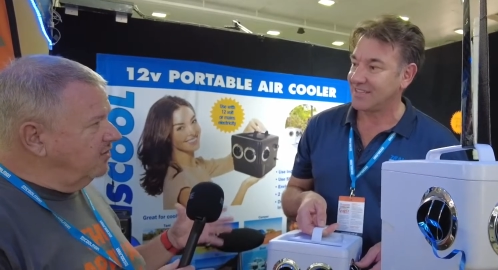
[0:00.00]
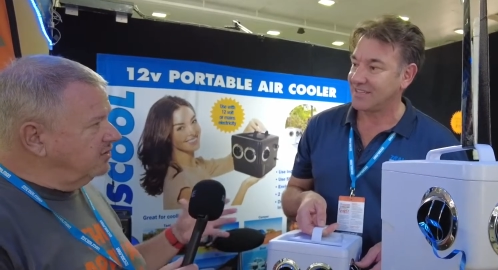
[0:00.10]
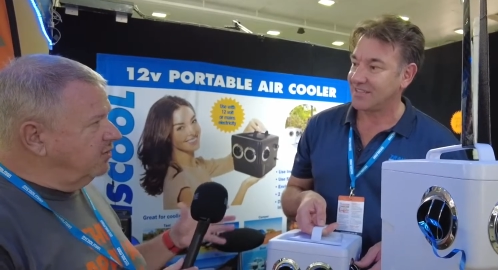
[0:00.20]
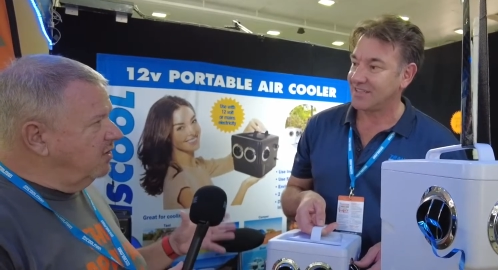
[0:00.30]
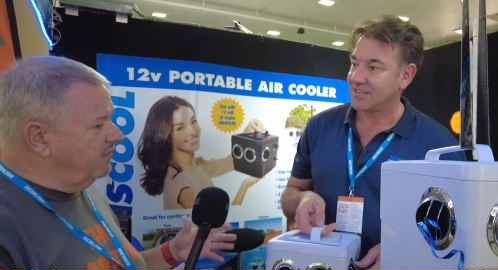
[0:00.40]

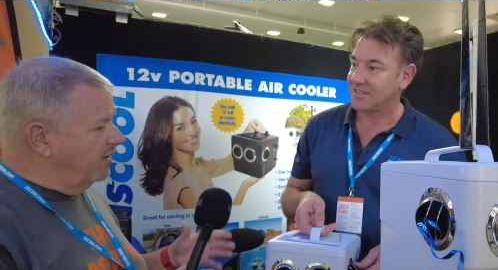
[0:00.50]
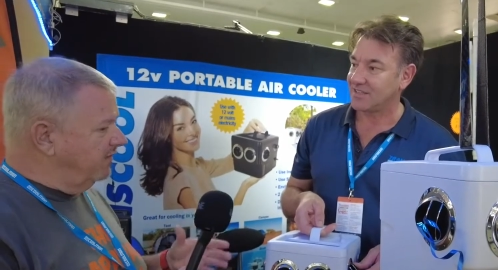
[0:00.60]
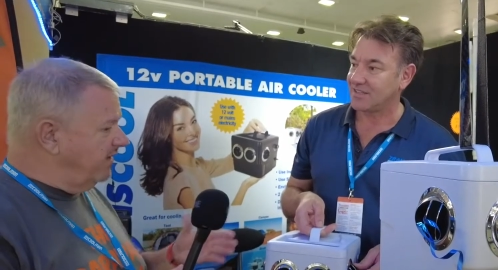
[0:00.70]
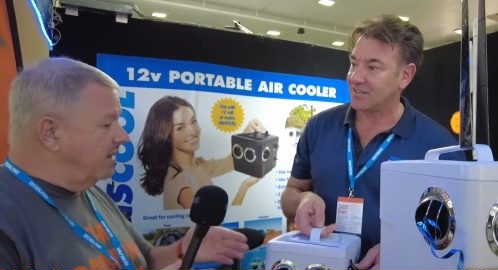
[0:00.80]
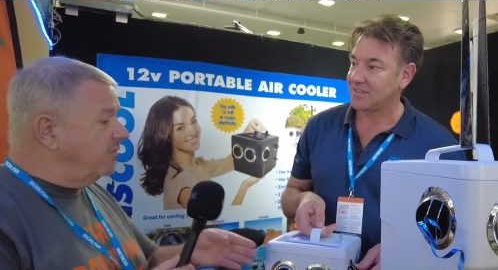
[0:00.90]
Speaker 1: got 12 volt
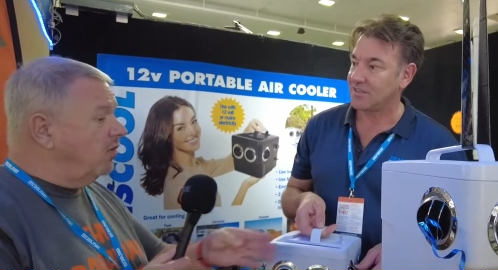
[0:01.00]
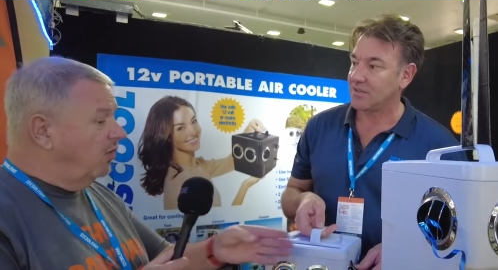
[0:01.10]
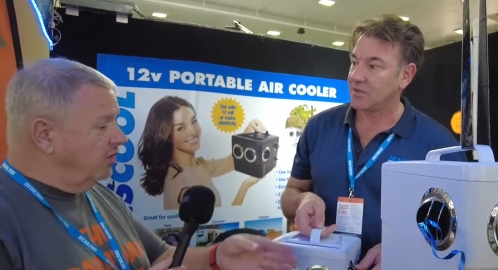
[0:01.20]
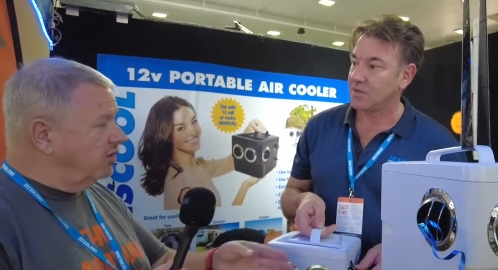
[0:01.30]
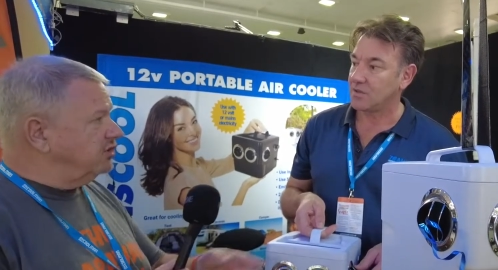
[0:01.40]
available,
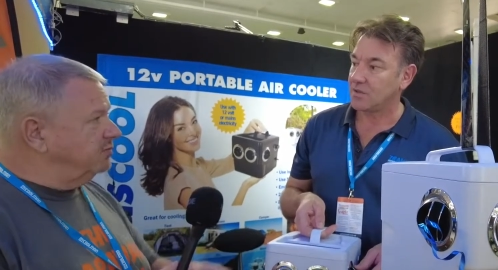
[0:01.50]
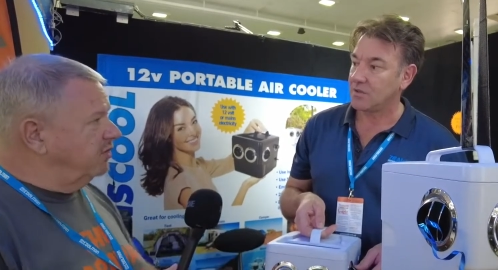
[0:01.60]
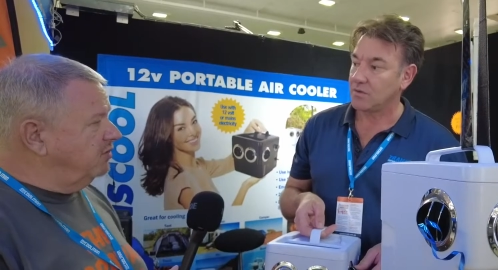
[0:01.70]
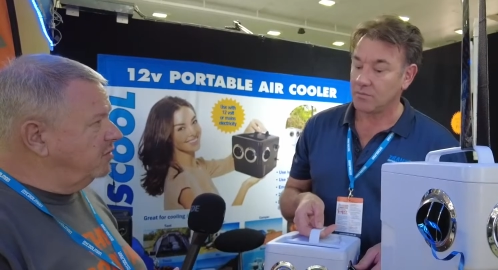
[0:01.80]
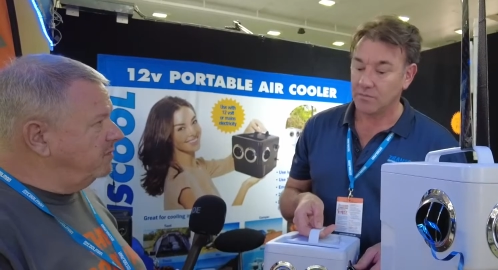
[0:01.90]
or you've got your
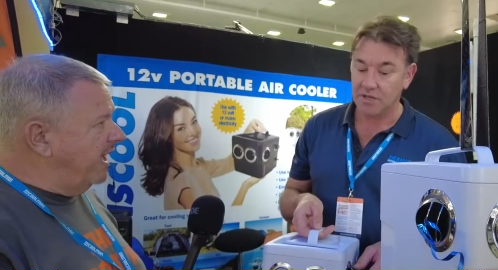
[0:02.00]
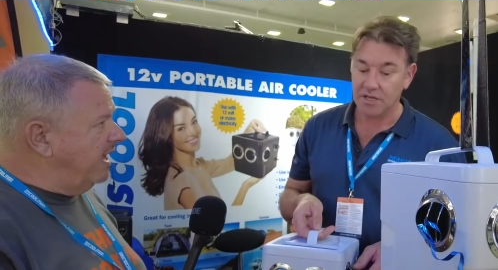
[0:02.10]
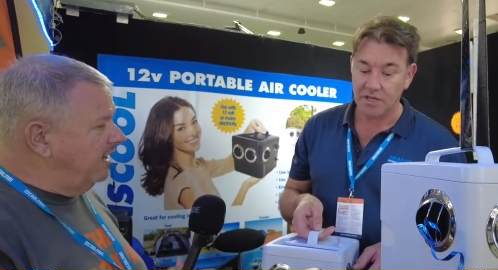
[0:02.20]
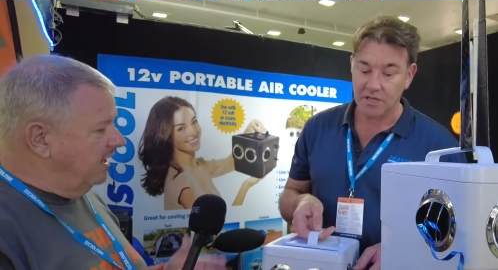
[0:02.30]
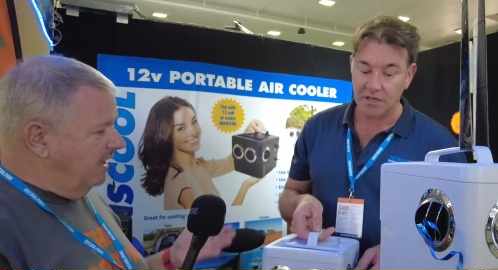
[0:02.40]
portable
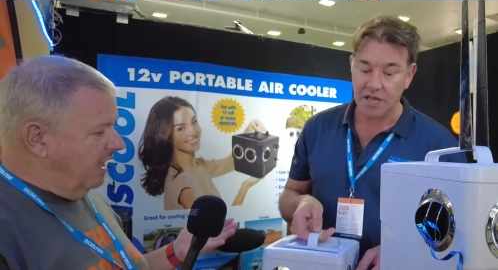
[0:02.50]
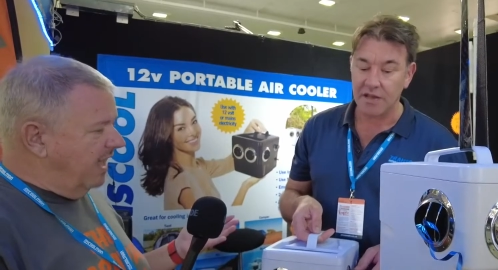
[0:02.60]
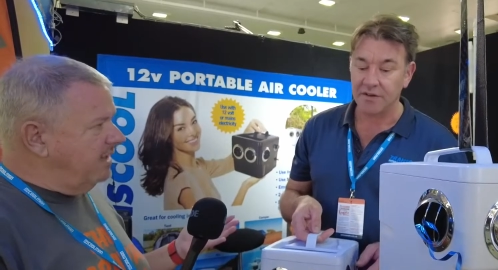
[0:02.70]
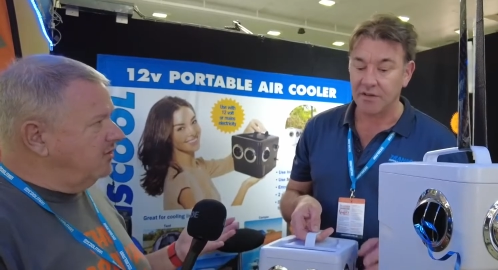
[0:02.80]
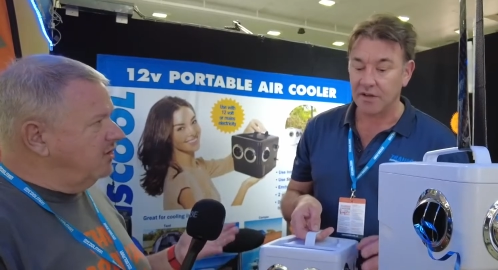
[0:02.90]
pack. Yeah.
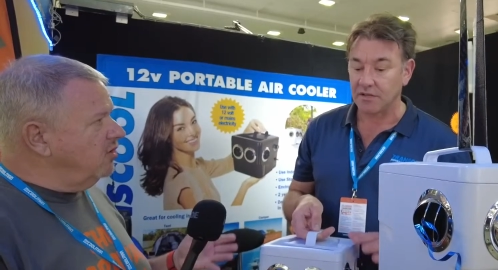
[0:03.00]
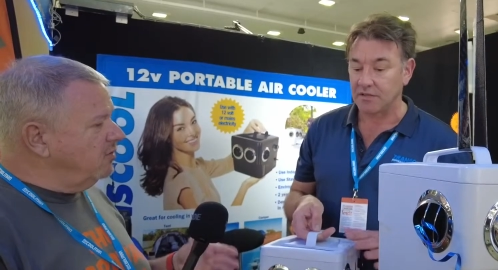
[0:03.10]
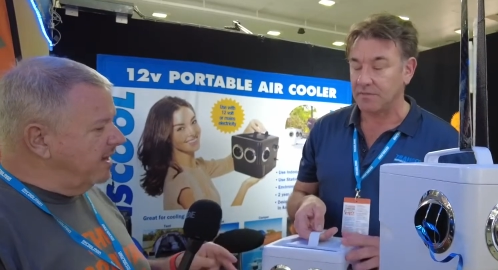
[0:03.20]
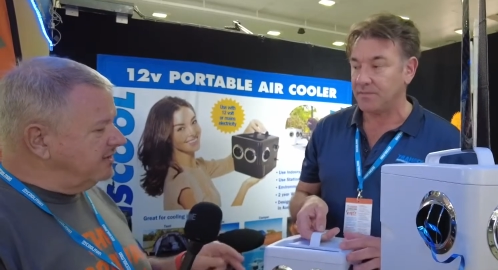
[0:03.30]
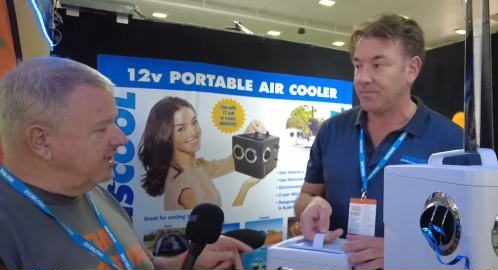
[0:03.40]
Hey, and, uh, you'd
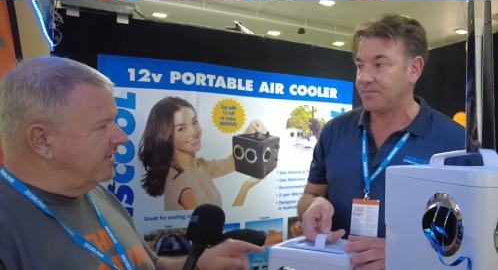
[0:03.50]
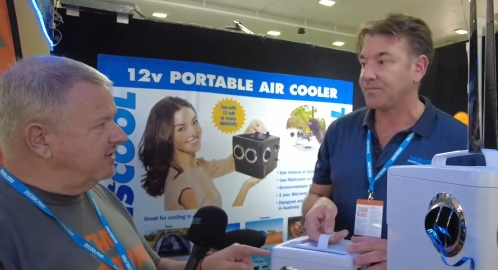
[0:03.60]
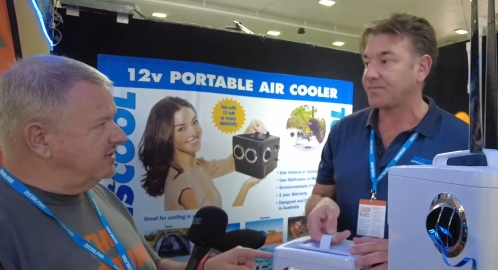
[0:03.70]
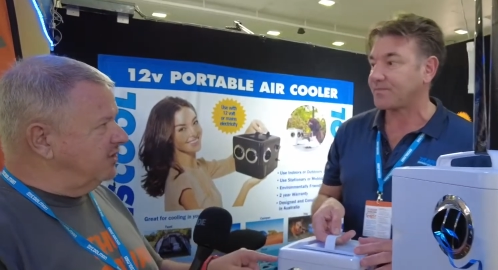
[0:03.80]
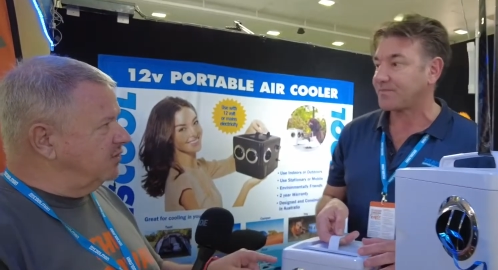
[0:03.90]
almost get
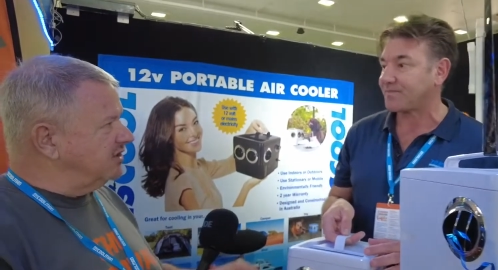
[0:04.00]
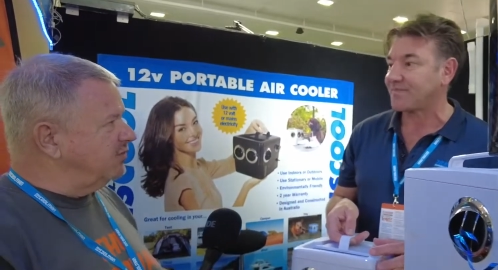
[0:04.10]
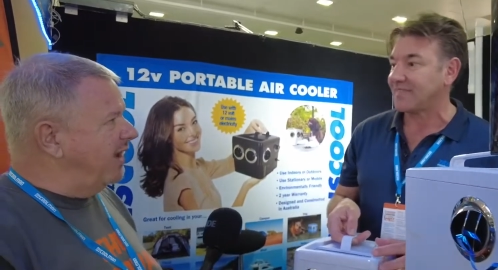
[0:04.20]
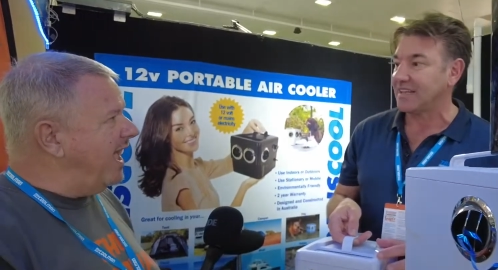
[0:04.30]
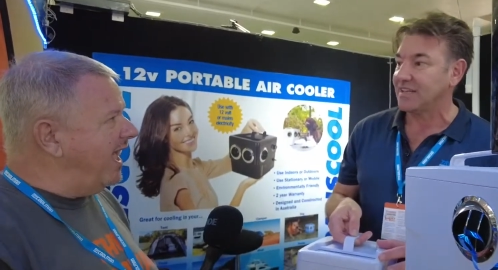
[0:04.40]
this into a
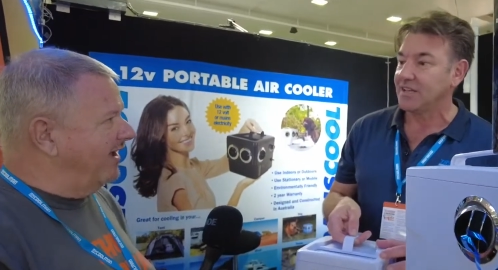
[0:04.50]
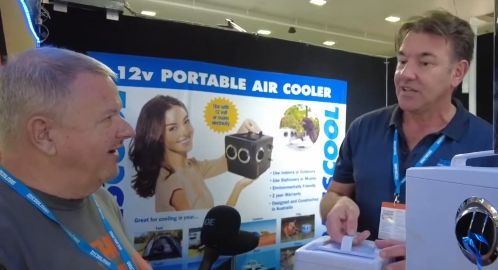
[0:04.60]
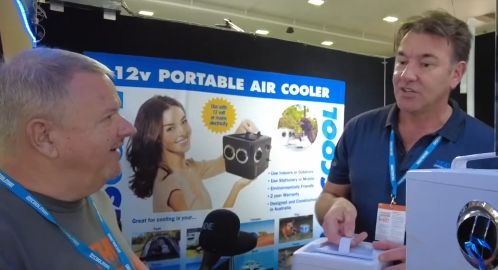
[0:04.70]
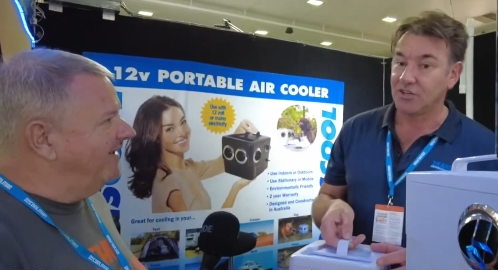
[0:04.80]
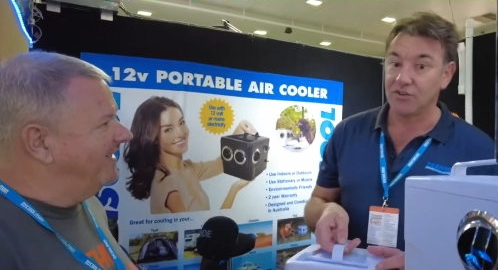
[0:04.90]
swag.
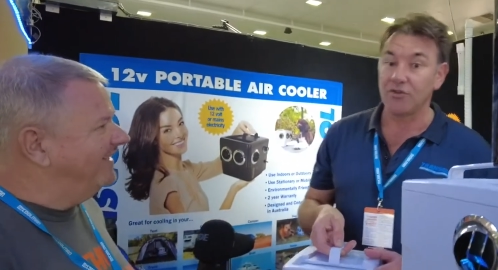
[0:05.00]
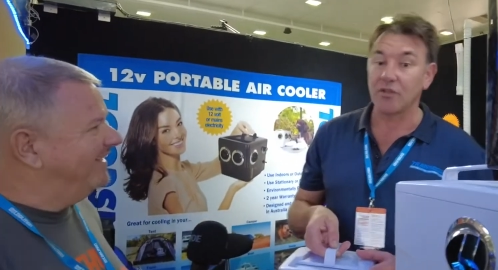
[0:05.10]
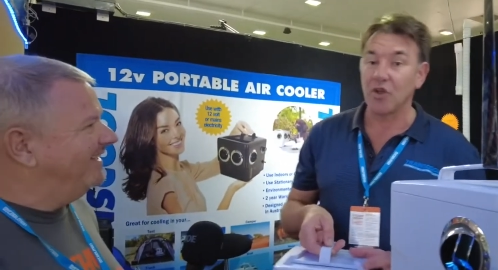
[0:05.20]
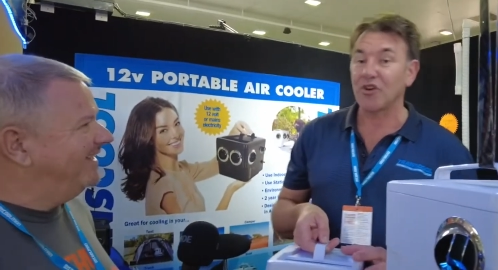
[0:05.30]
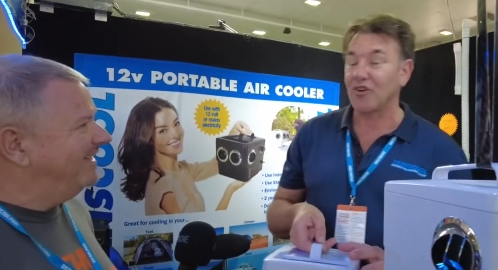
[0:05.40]

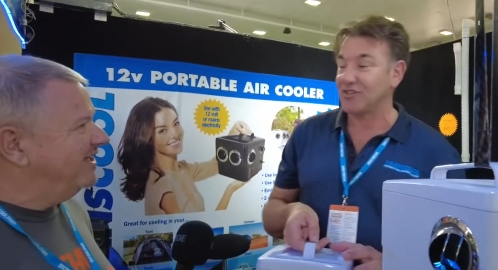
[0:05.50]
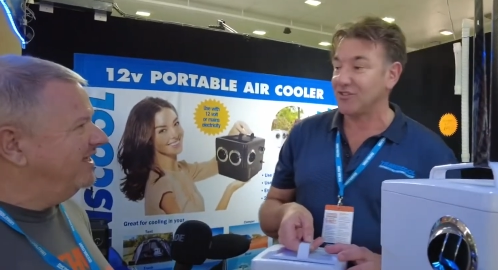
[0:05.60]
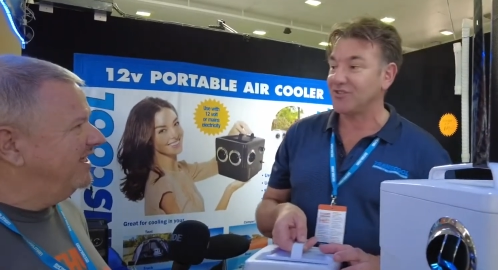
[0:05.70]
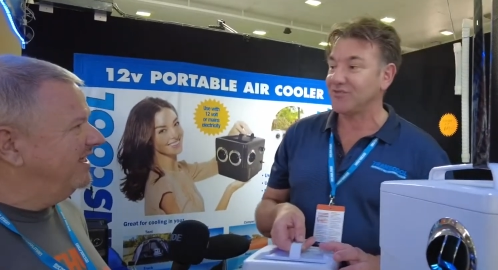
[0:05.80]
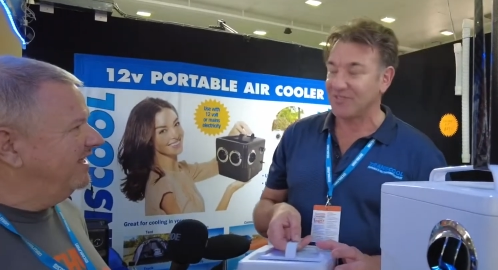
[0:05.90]
Speaker 2: a lot of guys
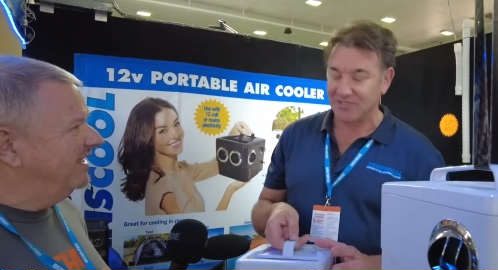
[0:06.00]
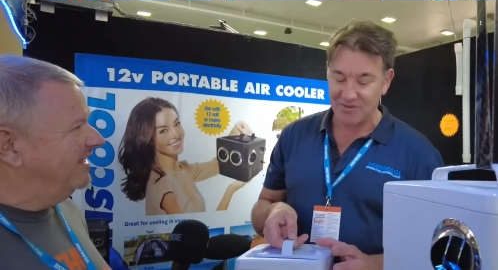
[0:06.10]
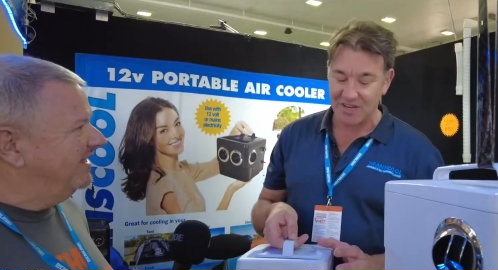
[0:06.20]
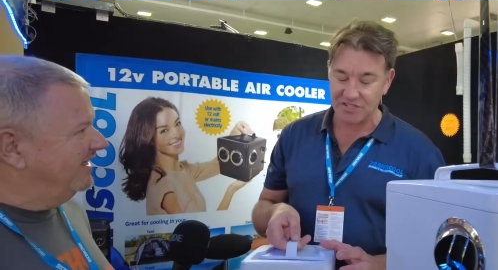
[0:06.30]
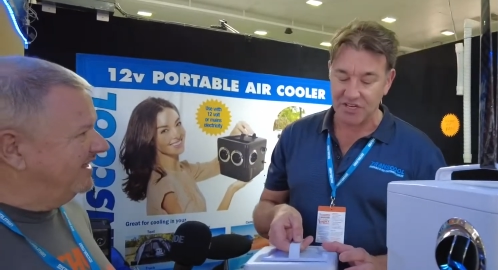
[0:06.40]
use them with
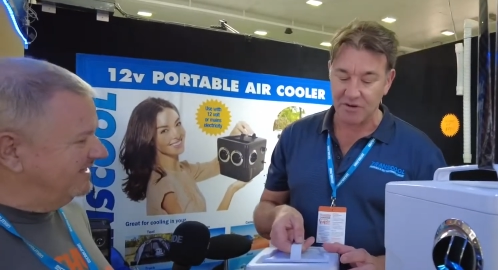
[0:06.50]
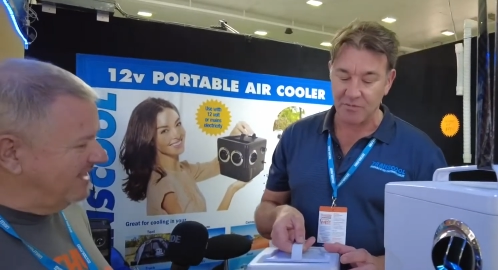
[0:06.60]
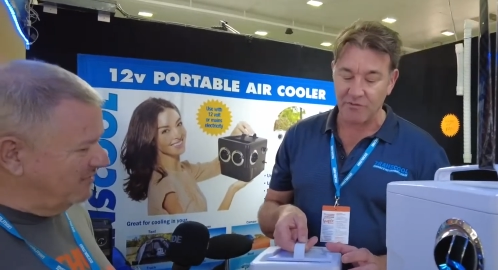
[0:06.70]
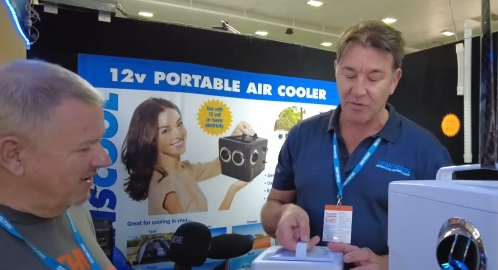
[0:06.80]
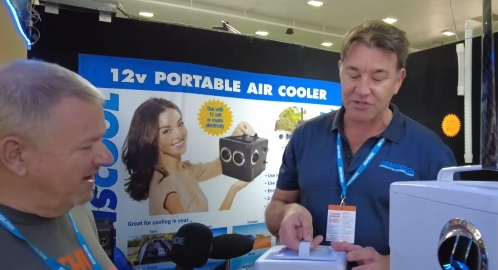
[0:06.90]
swags, yeah. and we've right?